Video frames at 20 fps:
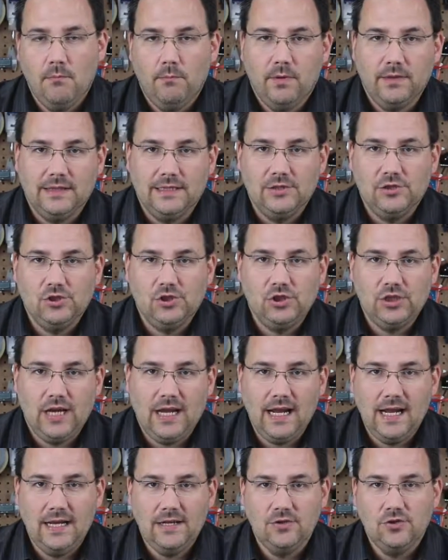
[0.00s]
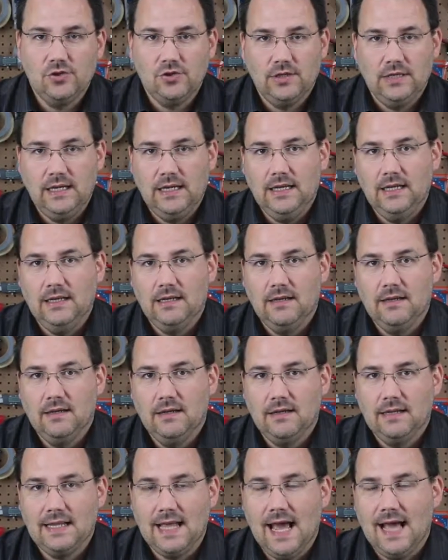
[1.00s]
but the change in
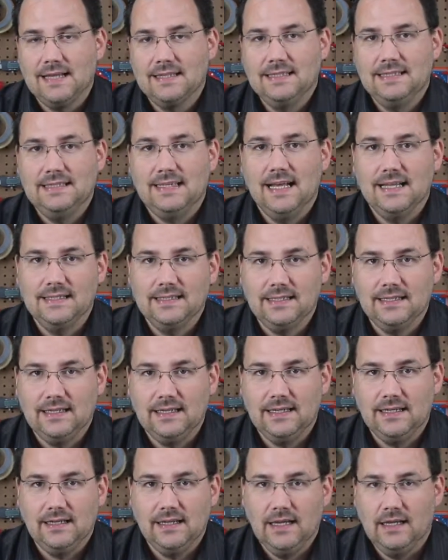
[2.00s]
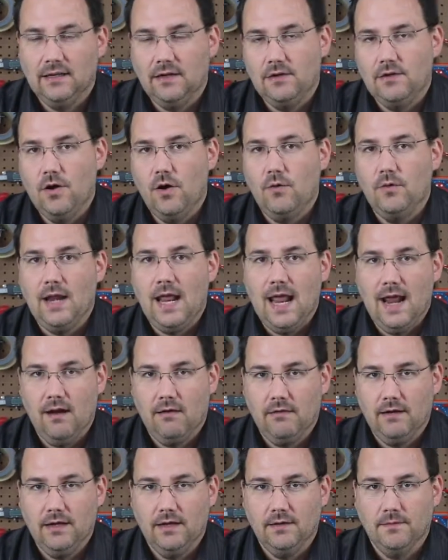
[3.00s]
gas density in a known
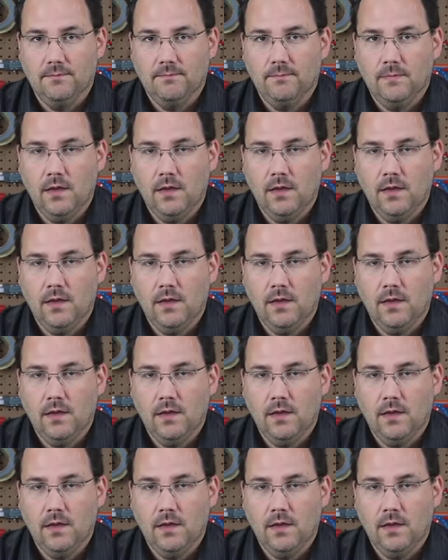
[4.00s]
area.